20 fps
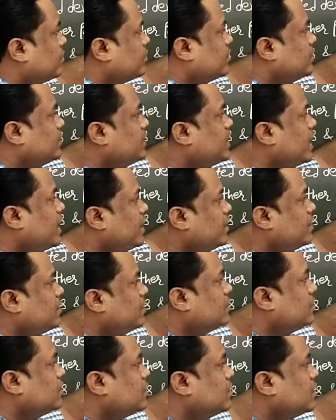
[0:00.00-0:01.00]

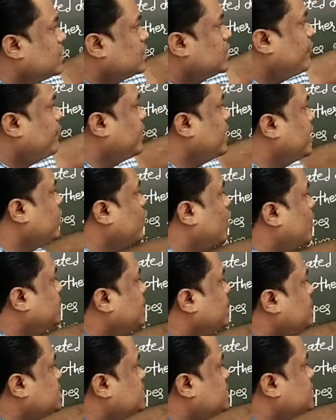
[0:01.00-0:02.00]
Then the filling of
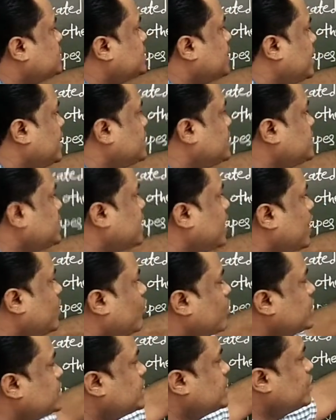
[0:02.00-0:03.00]
these threads, and
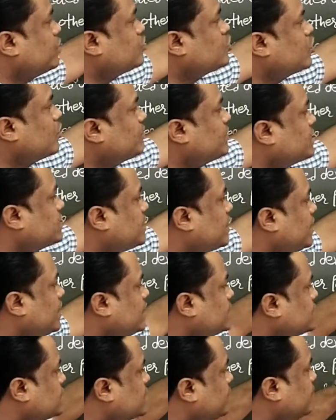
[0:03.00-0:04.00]
what is the use of these
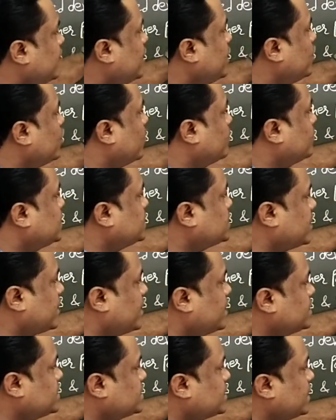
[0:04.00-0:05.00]
threads? Filling of these
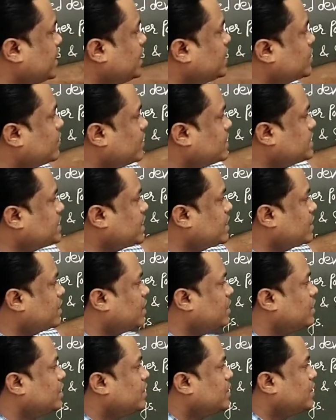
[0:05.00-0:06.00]
threads in the vagina
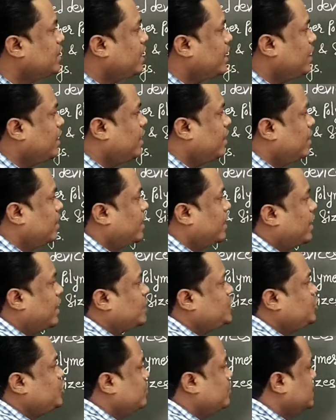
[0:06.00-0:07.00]

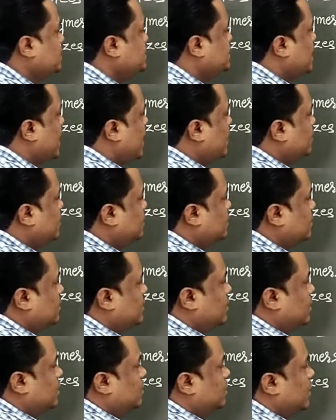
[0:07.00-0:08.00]
assures that
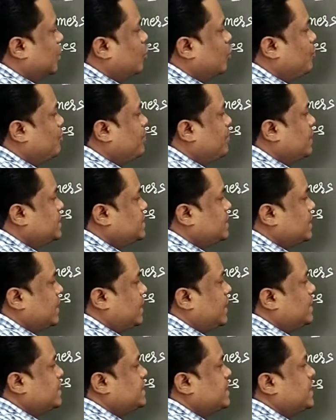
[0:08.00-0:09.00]
the loop is
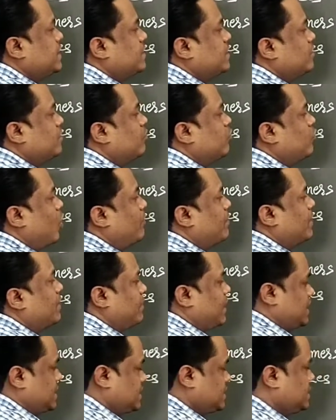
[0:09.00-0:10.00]
fits in proper
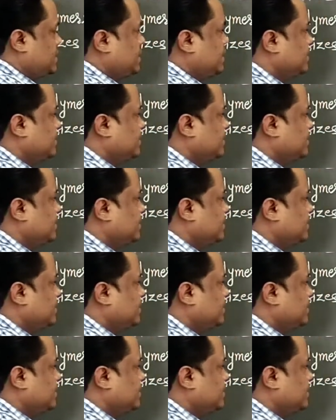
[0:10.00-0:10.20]
place.